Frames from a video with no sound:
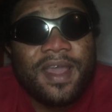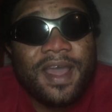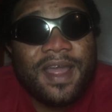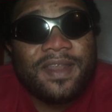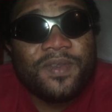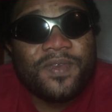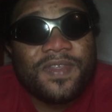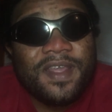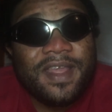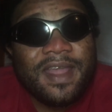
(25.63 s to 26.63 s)
and you
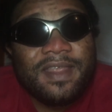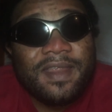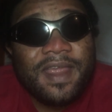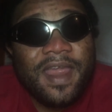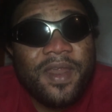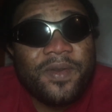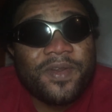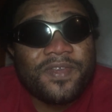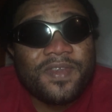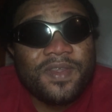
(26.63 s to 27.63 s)
still get
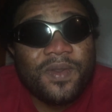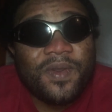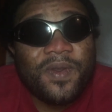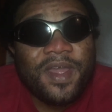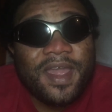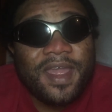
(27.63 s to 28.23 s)
errors in your